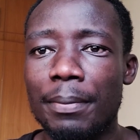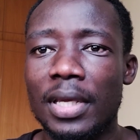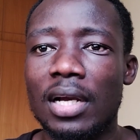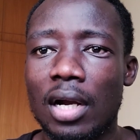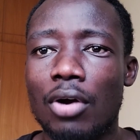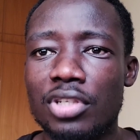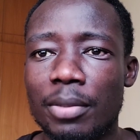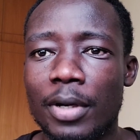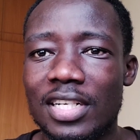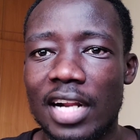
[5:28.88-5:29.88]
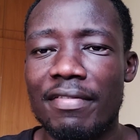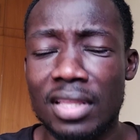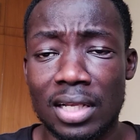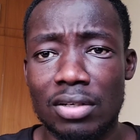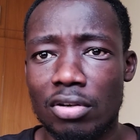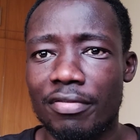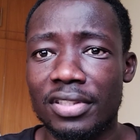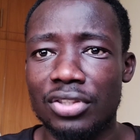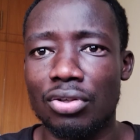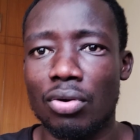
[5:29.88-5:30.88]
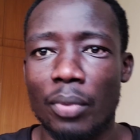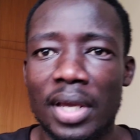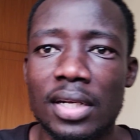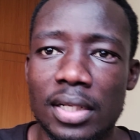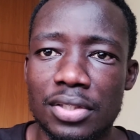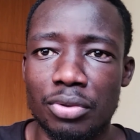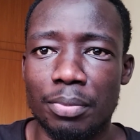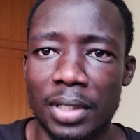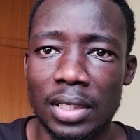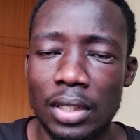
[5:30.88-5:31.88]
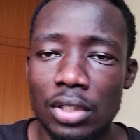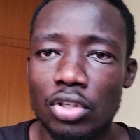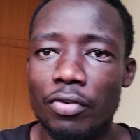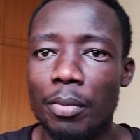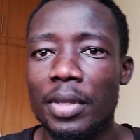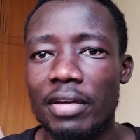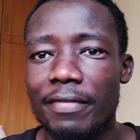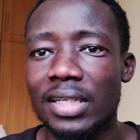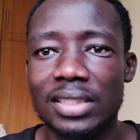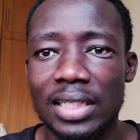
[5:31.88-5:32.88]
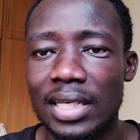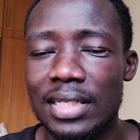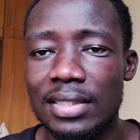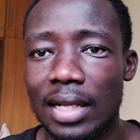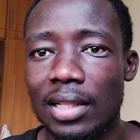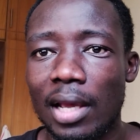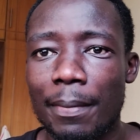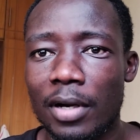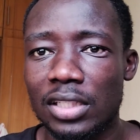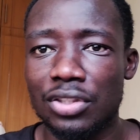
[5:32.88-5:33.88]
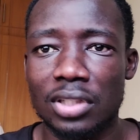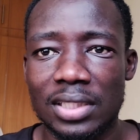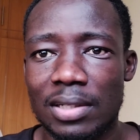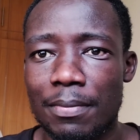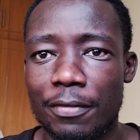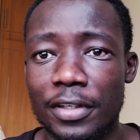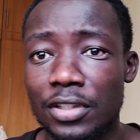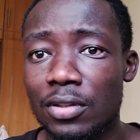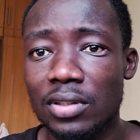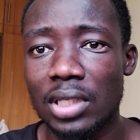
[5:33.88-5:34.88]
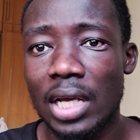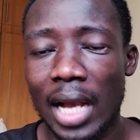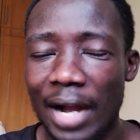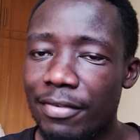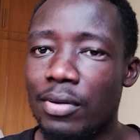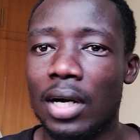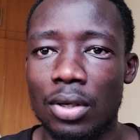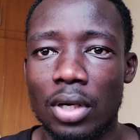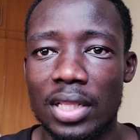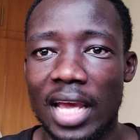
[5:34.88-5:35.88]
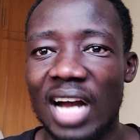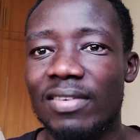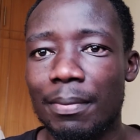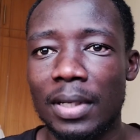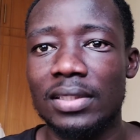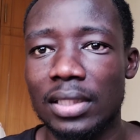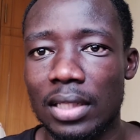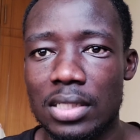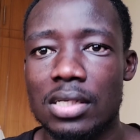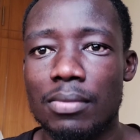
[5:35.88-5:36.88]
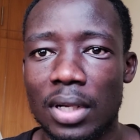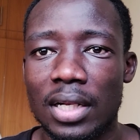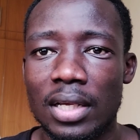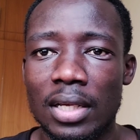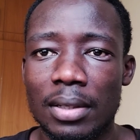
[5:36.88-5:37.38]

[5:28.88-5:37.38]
being accountable and driving that conversation on where it needs to be. So for me, the first thing is healthcare practitioners and professionals have to acknowledge they have a place in the real world,